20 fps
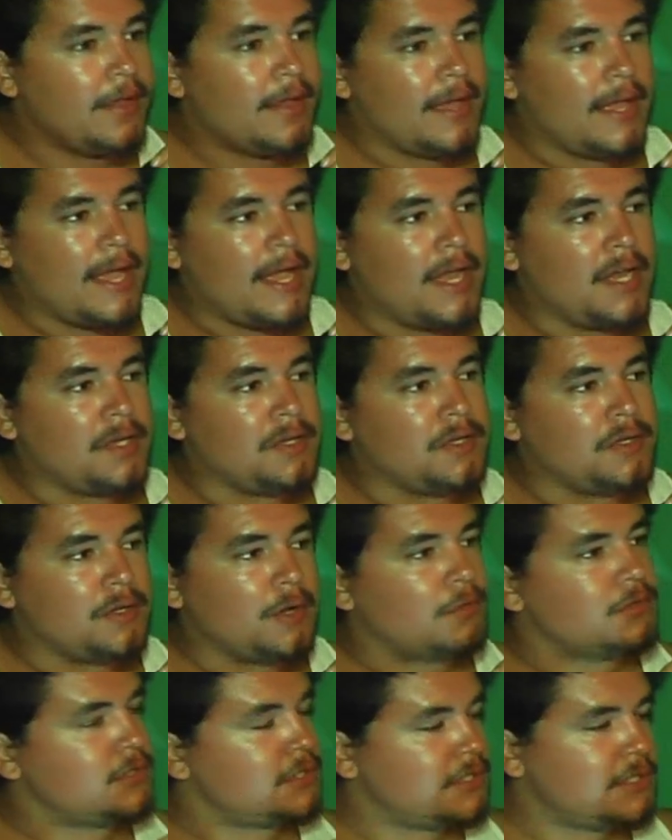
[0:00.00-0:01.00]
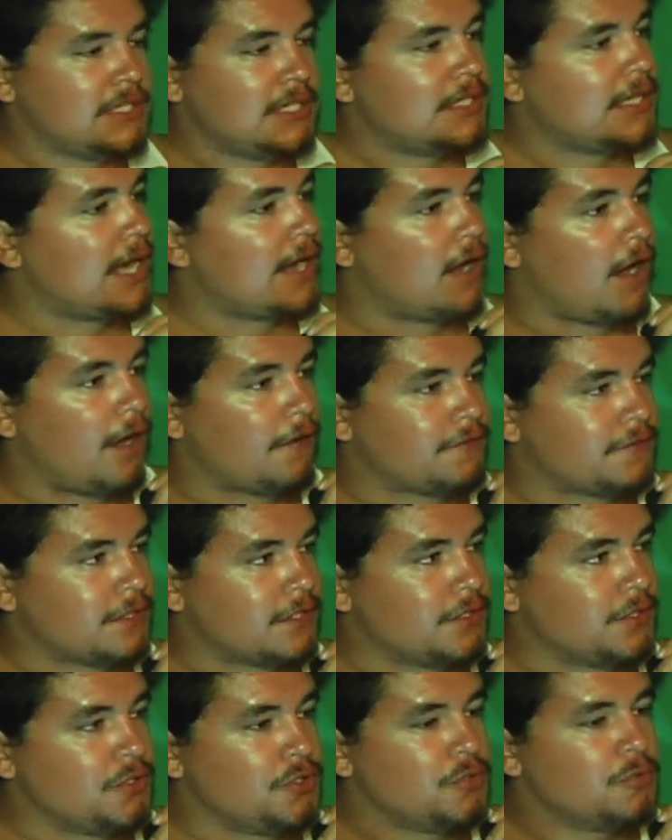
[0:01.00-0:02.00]
And you don't see that
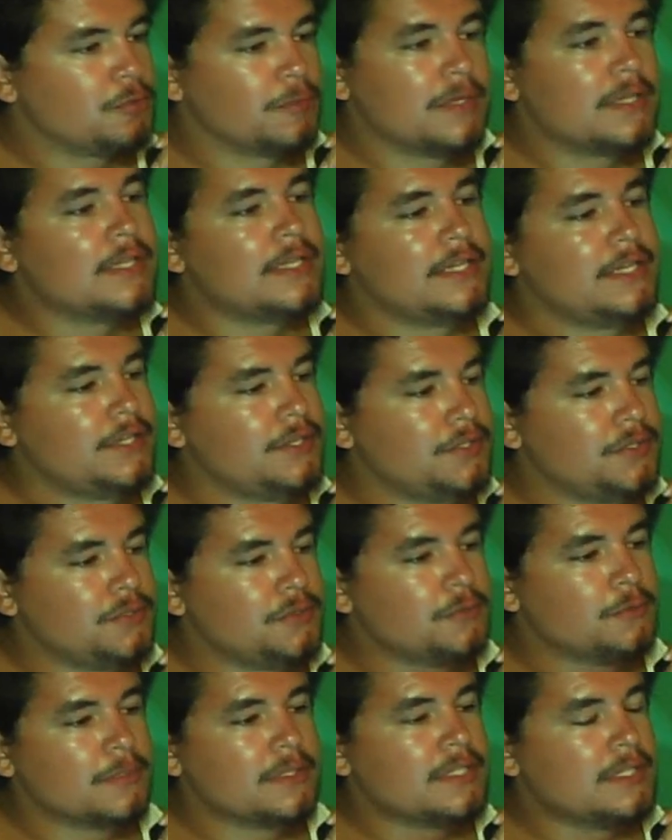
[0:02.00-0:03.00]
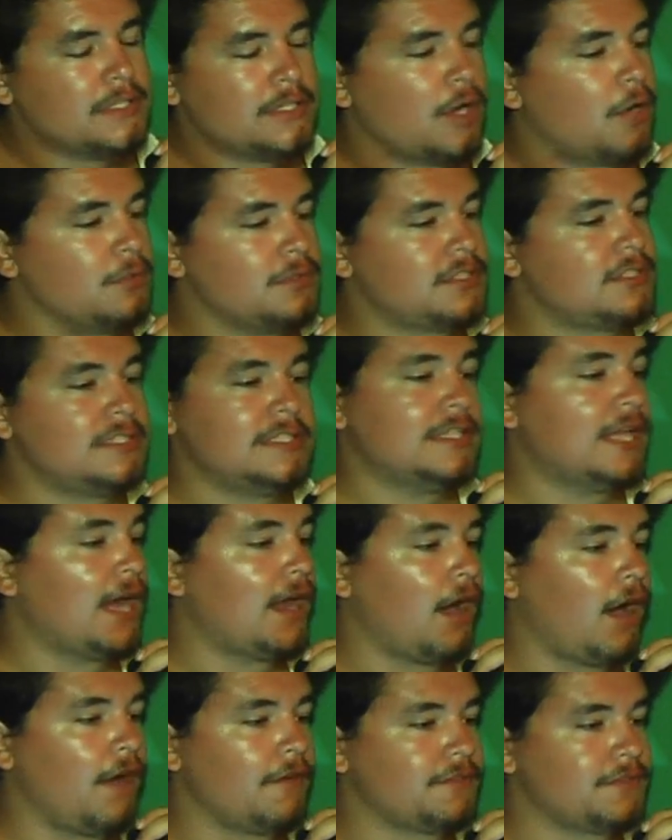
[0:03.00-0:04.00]
often. You really don't see
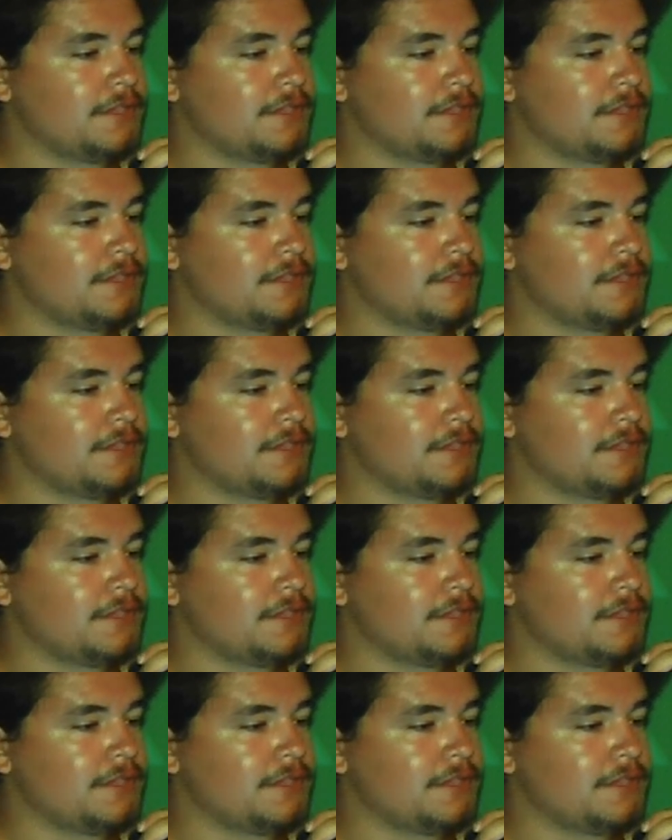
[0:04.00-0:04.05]
that often.